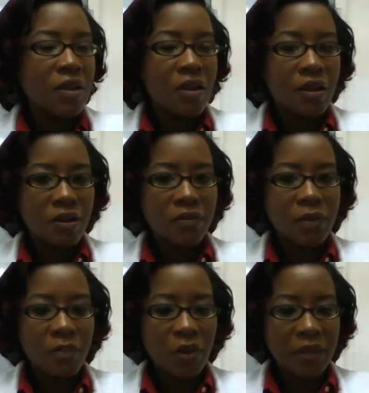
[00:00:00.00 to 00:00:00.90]
of
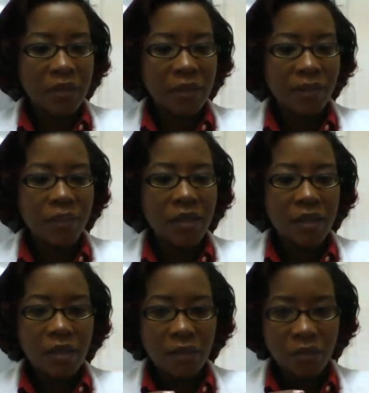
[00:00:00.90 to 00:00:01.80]
the body.
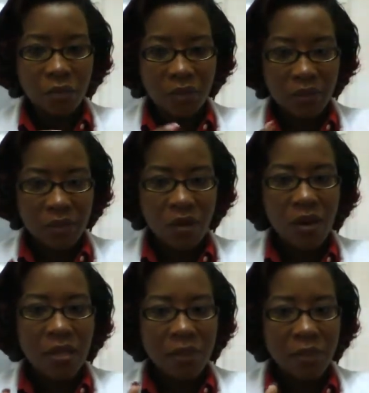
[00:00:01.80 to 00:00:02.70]
We
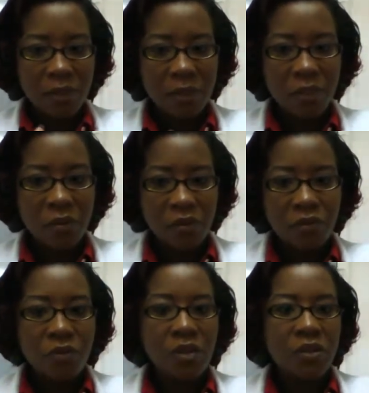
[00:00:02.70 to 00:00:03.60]
call them the
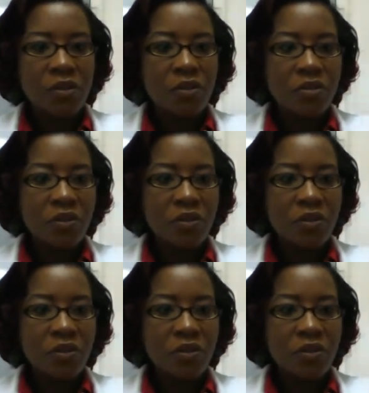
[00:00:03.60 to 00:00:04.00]
peripheral nerves,